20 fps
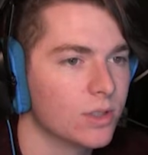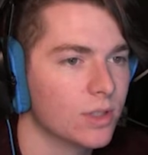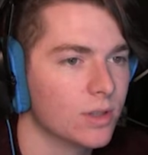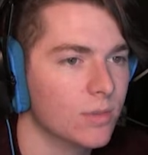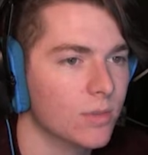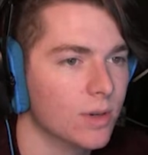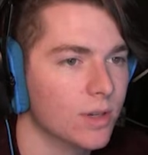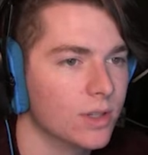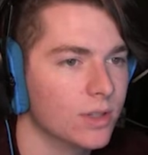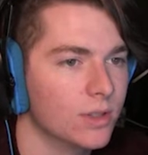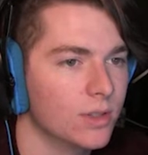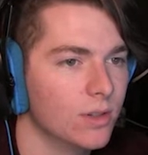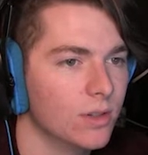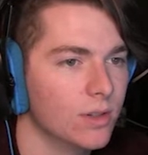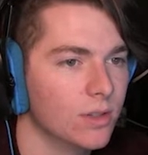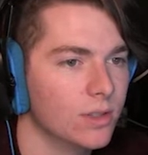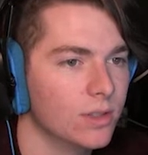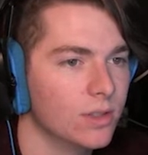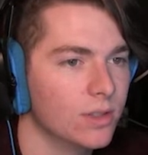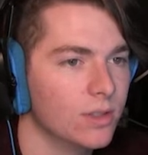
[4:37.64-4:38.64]
someone has
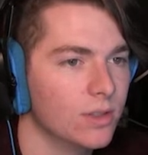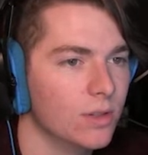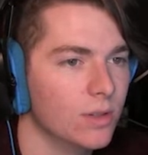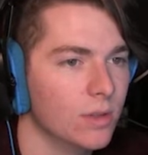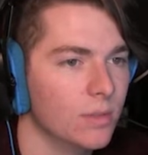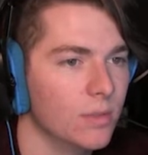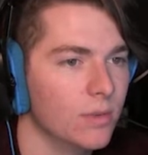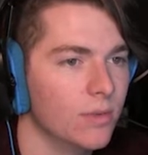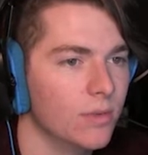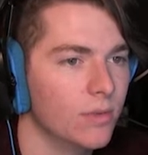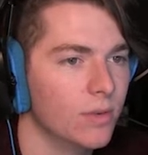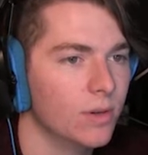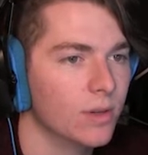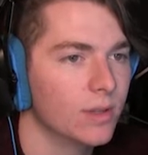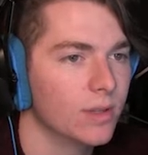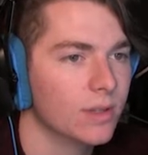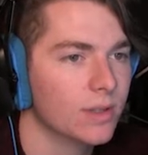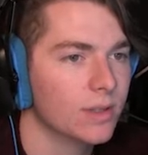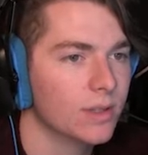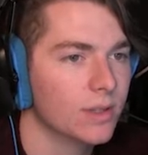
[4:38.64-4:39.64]
drawn Stewie before
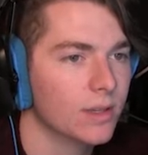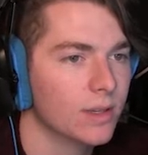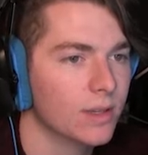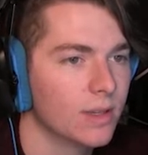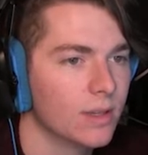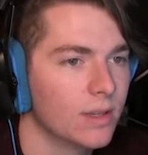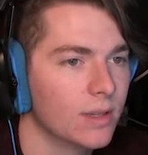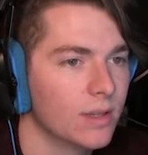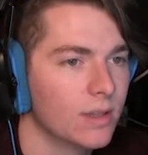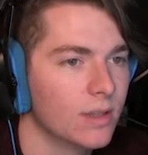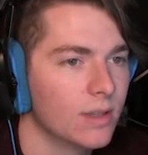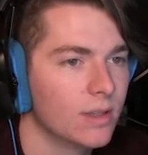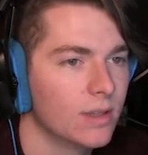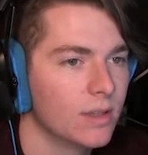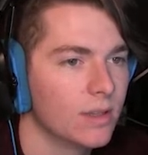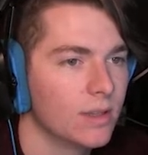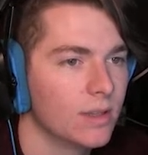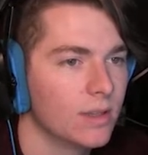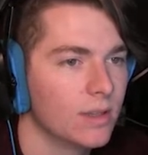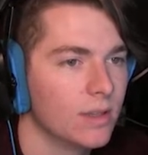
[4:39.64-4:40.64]
on this thing.
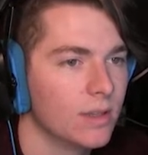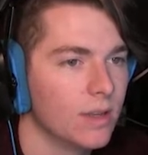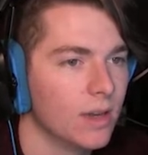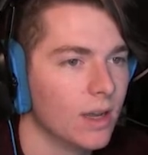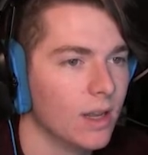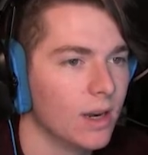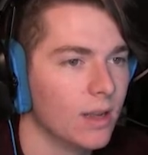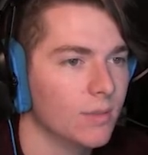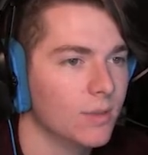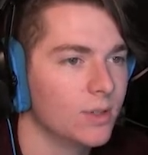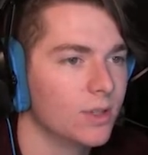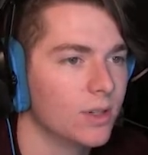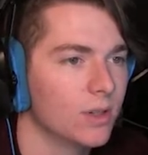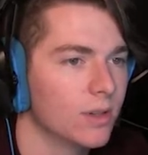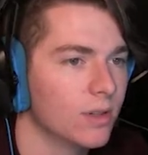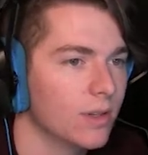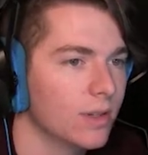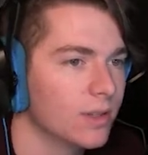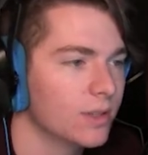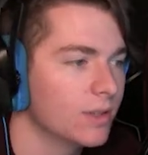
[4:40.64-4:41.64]
And I'm
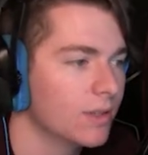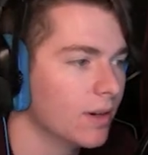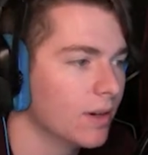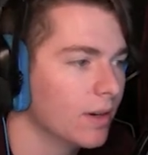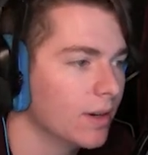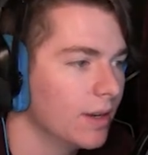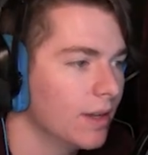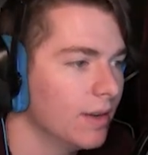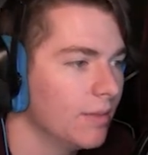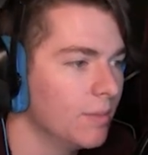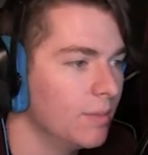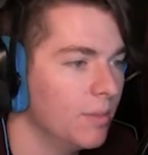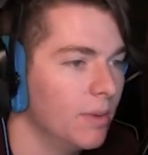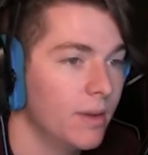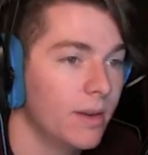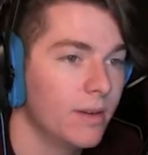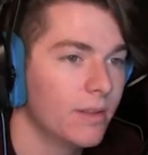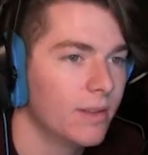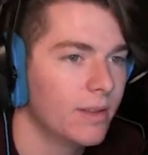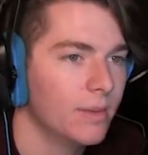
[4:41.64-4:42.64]
sure theirs turned out
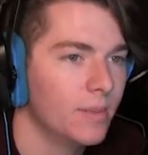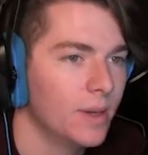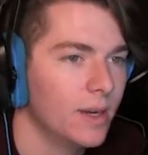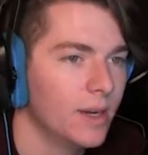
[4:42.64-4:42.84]
better than